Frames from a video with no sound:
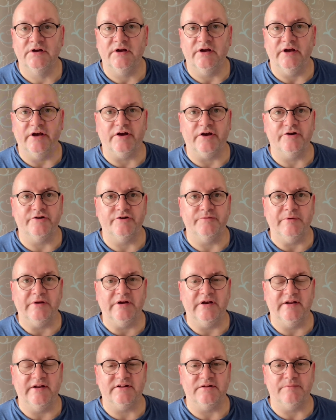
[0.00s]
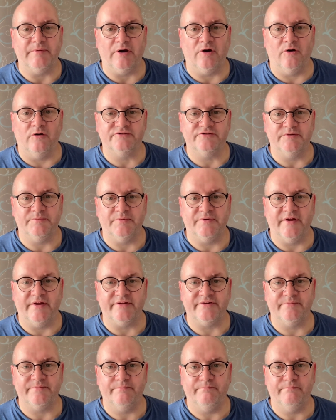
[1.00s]
It could have been a little bit hotter, but
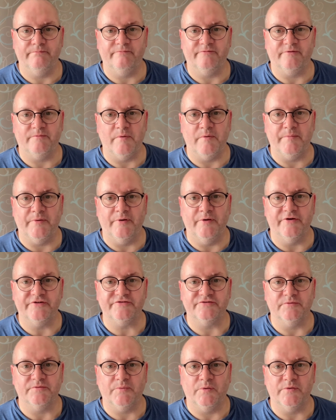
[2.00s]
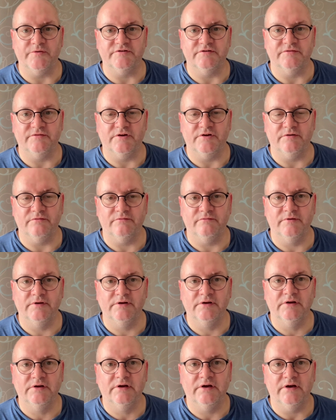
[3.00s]
that's from a personal point of view.
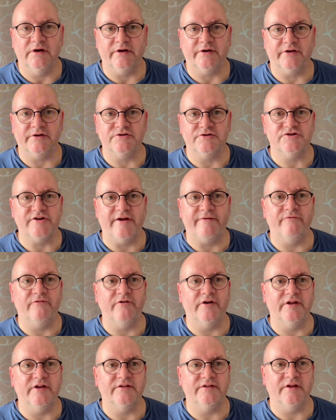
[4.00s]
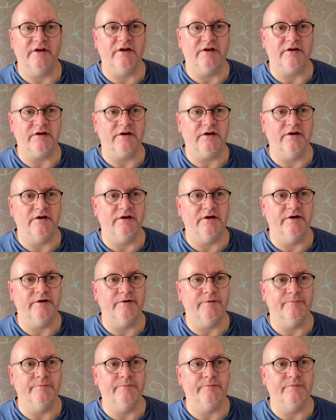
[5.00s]
And I generally think
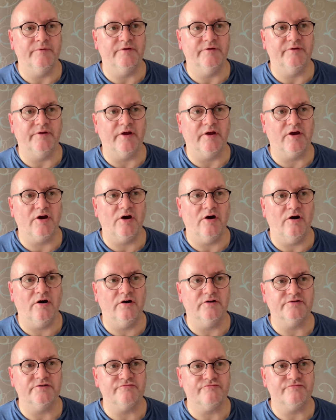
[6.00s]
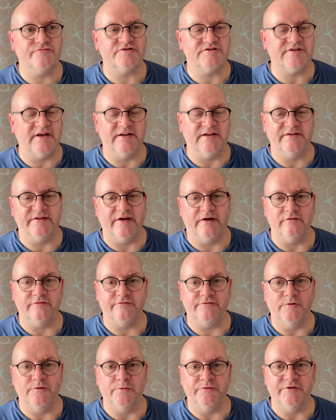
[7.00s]
they can't send out
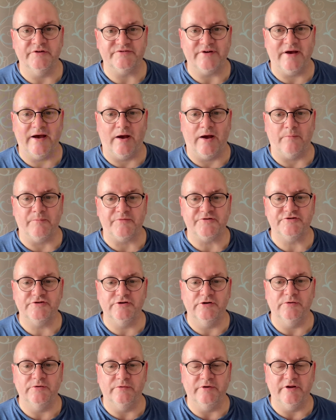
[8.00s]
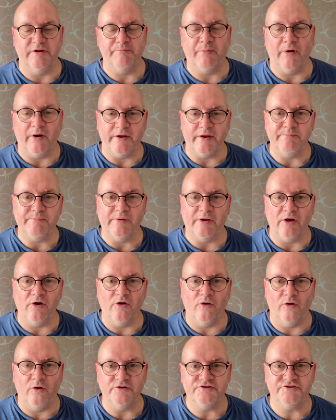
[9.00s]
food that's absolutely piping
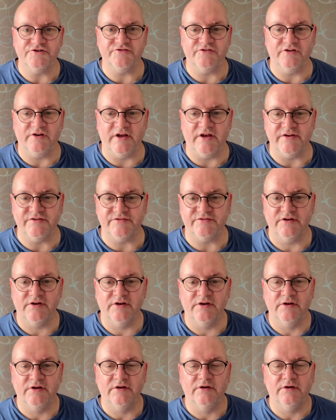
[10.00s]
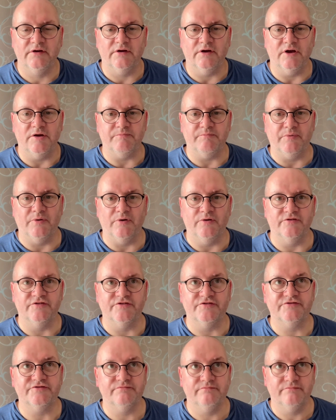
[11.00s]
hot just in case it
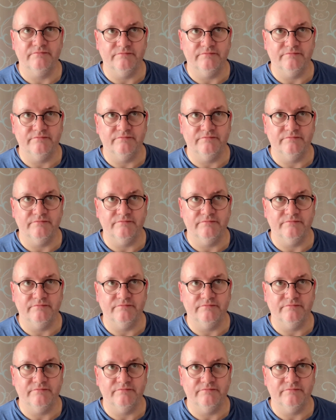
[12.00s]
burns